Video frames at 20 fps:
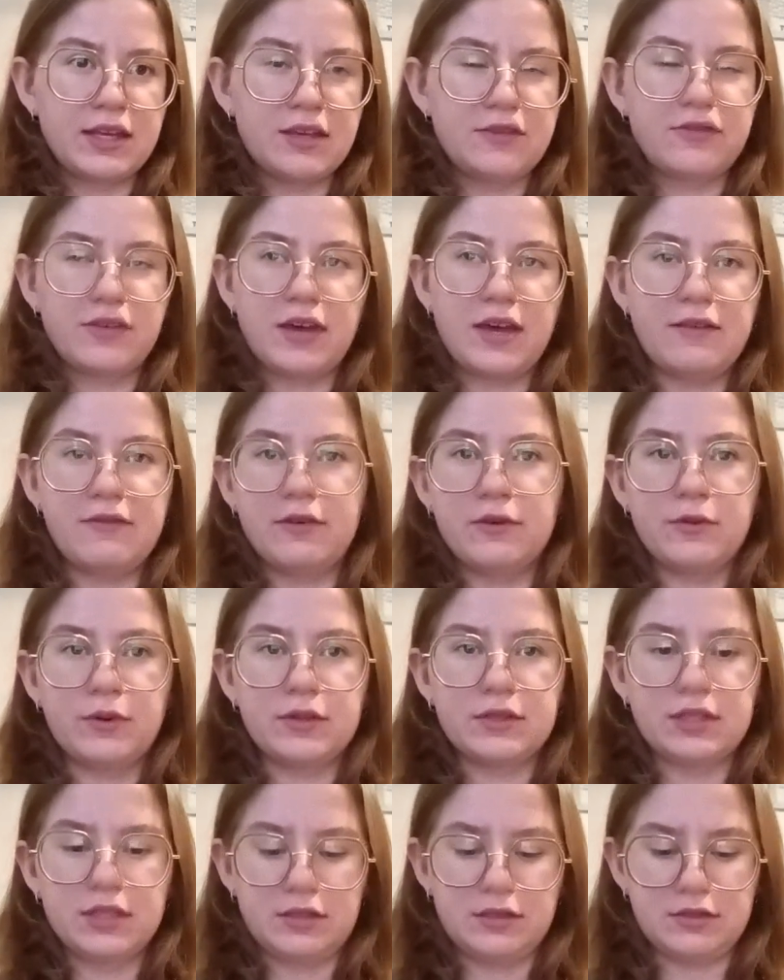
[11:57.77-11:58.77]
if I ever
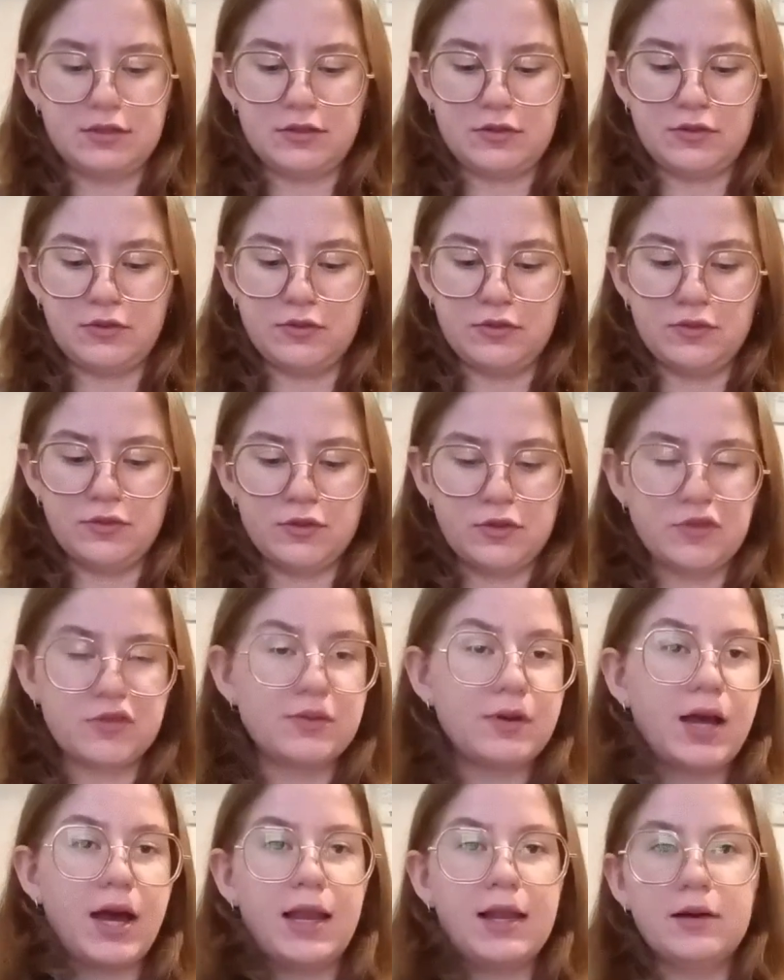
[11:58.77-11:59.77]
wanted to do
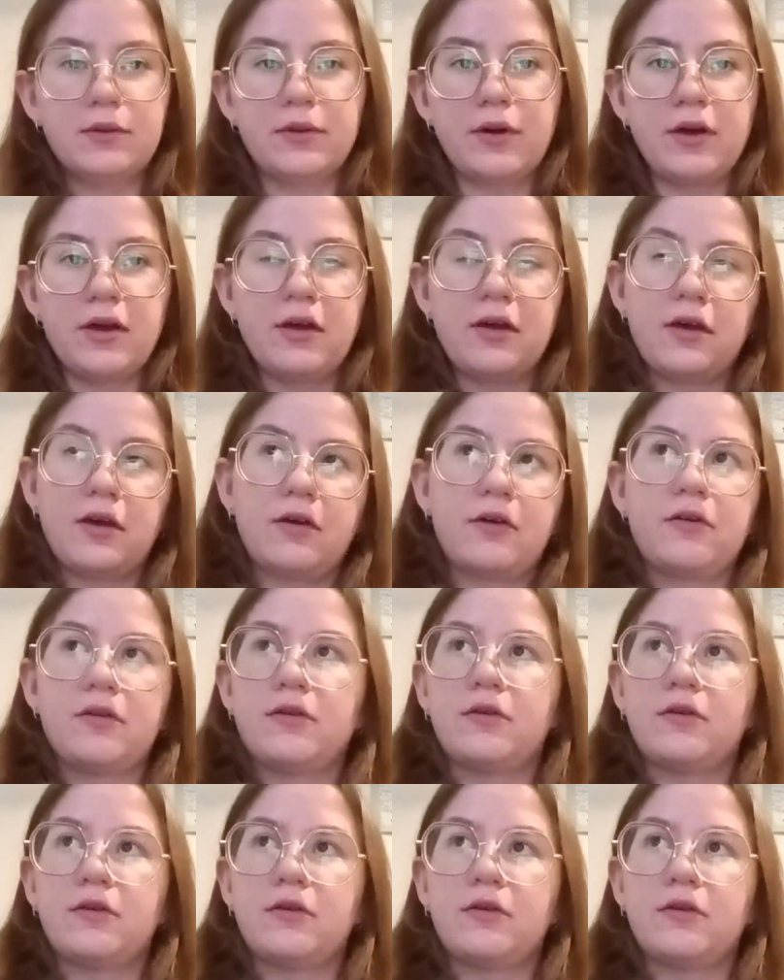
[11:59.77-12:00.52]
some color work